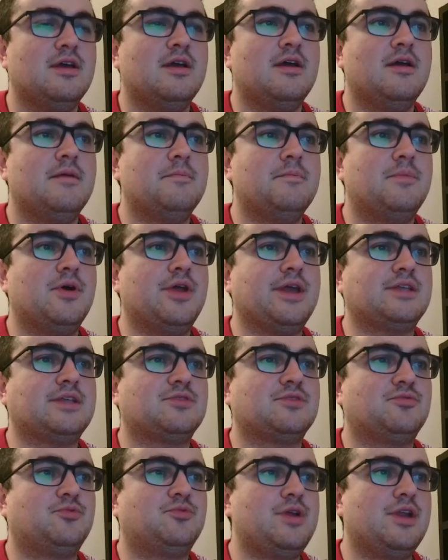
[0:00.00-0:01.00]
but it's a
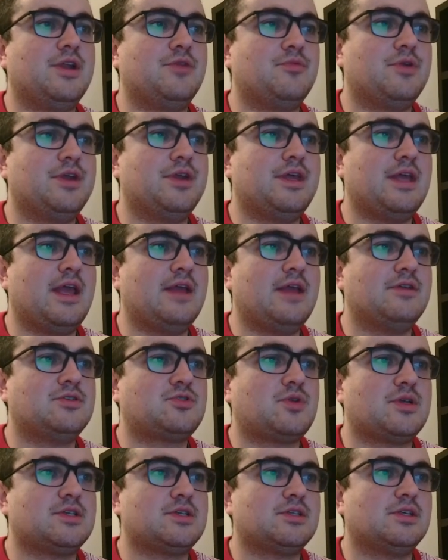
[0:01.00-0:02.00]
really really
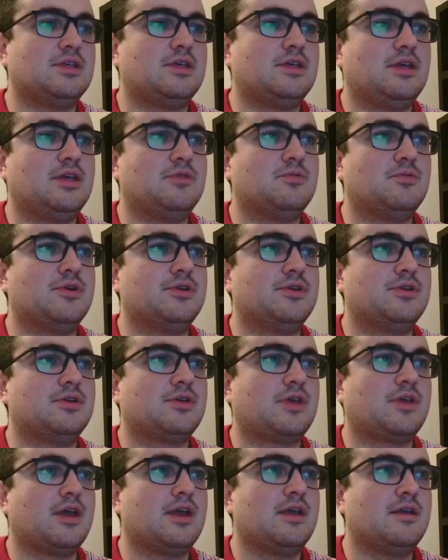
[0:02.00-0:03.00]
interesting keyword
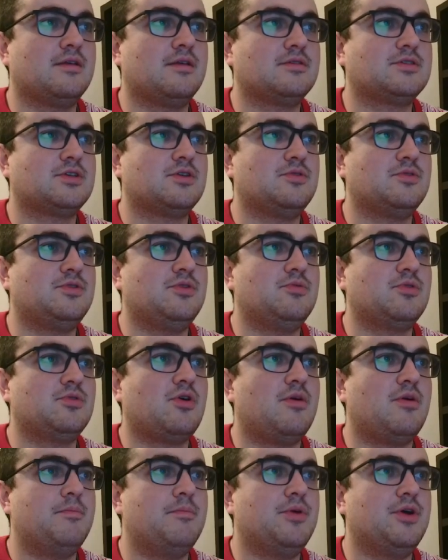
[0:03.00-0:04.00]
okay so
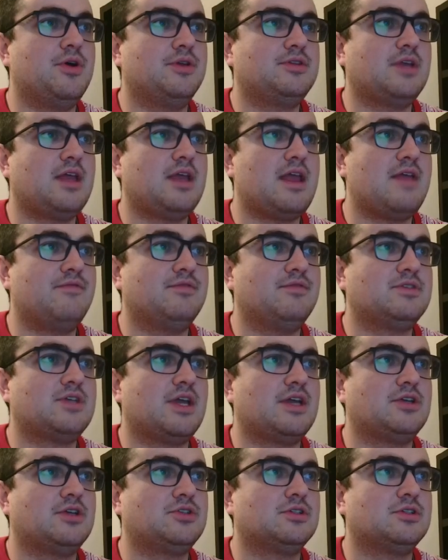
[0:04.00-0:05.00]
unicorn birthday
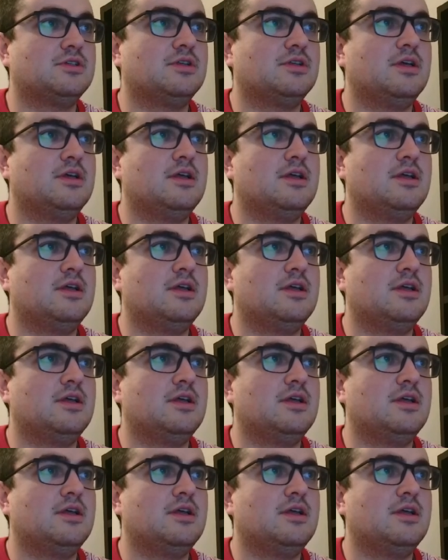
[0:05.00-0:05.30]
invitation